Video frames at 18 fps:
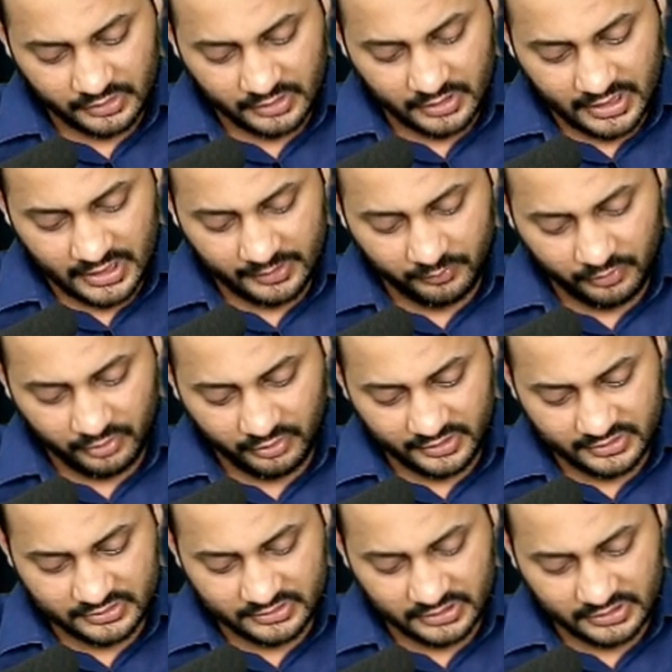
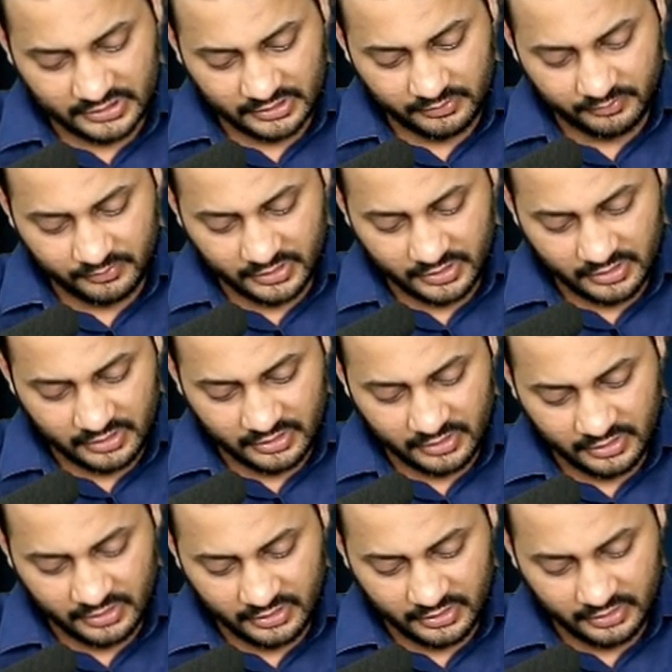LIBOR is nothing but
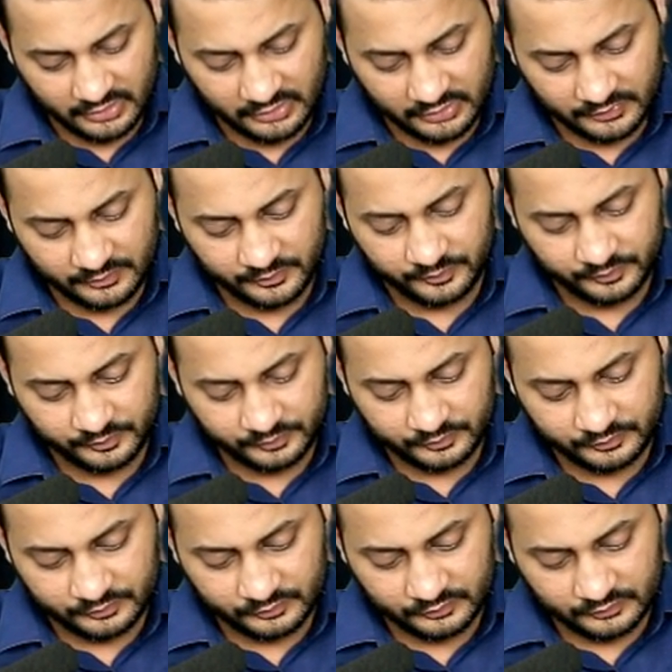London
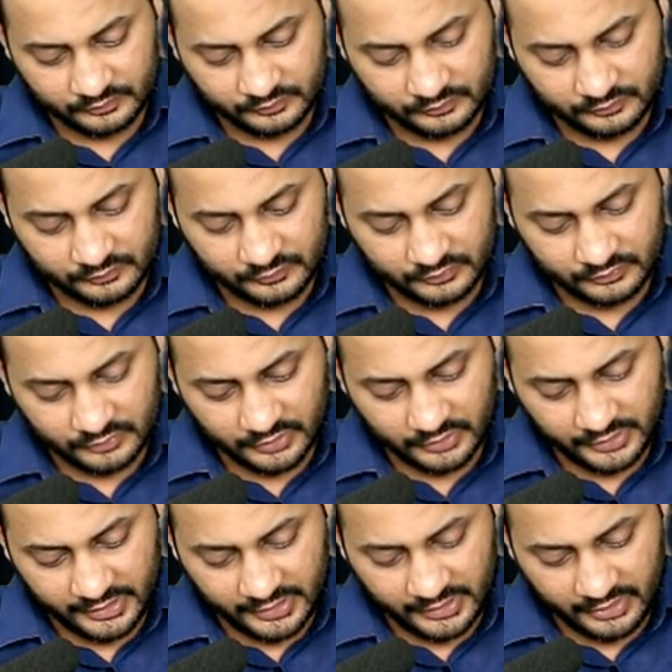
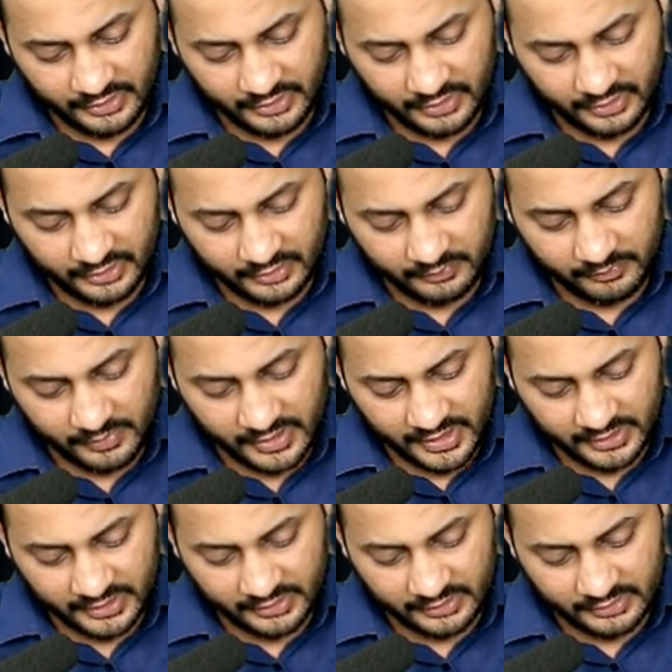
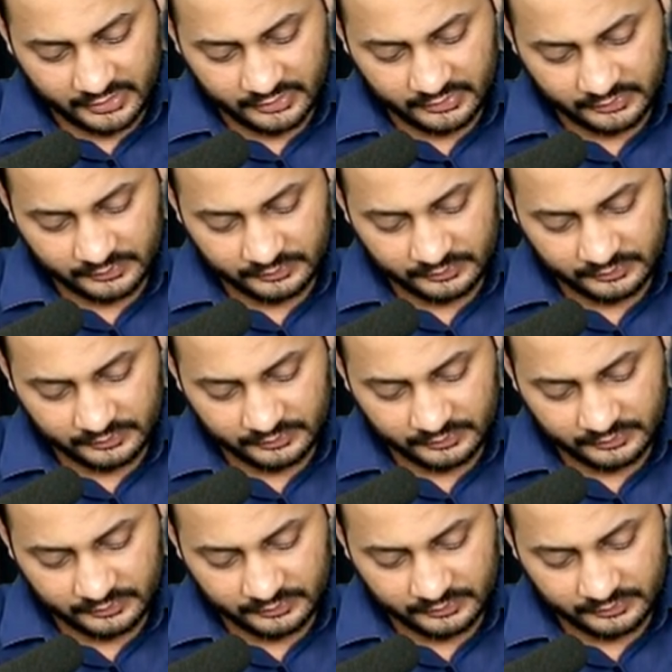Interbank